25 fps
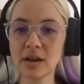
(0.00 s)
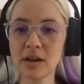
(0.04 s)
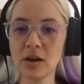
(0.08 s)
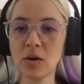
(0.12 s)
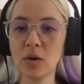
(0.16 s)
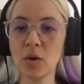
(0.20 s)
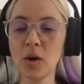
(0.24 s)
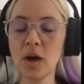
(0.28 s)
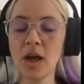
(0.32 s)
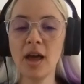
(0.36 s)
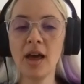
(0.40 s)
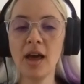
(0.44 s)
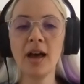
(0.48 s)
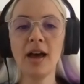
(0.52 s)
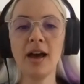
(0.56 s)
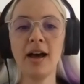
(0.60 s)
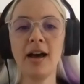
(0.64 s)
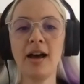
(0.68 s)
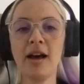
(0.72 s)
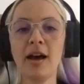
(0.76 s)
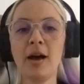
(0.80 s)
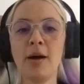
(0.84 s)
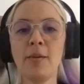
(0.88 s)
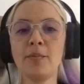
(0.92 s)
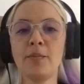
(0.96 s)
So
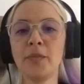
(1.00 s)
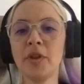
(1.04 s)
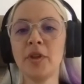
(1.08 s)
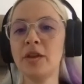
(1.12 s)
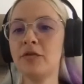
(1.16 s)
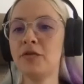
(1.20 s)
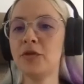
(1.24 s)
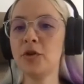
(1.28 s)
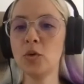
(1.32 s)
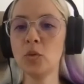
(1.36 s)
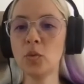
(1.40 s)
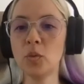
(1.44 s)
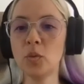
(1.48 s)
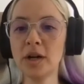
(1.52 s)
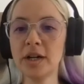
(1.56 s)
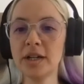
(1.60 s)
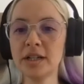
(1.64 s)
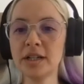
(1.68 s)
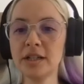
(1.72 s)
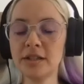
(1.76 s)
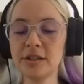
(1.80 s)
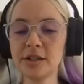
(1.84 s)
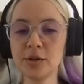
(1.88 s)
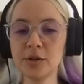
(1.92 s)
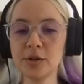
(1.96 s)
um, if you want
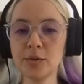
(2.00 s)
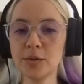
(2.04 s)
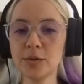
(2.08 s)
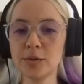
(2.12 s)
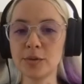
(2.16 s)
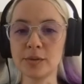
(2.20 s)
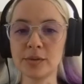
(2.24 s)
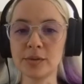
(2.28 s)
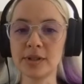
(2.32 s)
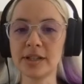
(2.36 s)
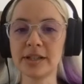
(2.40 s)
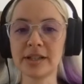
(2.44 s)
to do